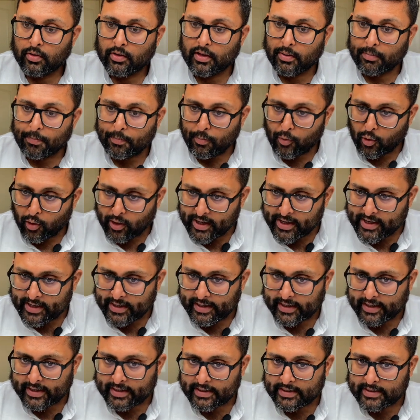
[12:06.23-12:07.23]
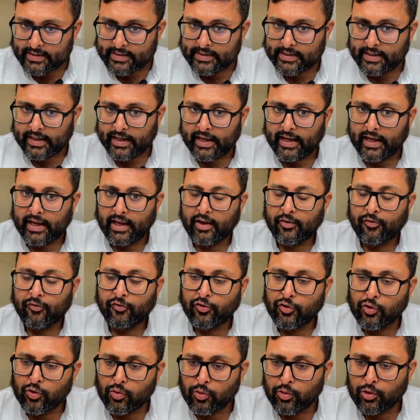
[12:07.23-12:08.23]
The point is,
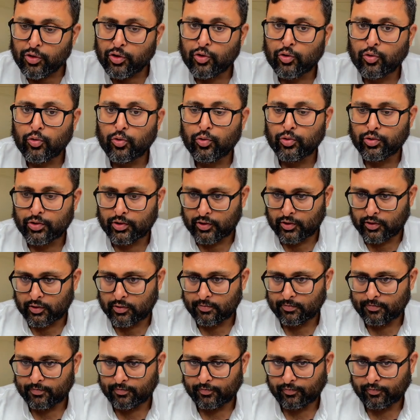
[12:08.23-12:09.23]
if you use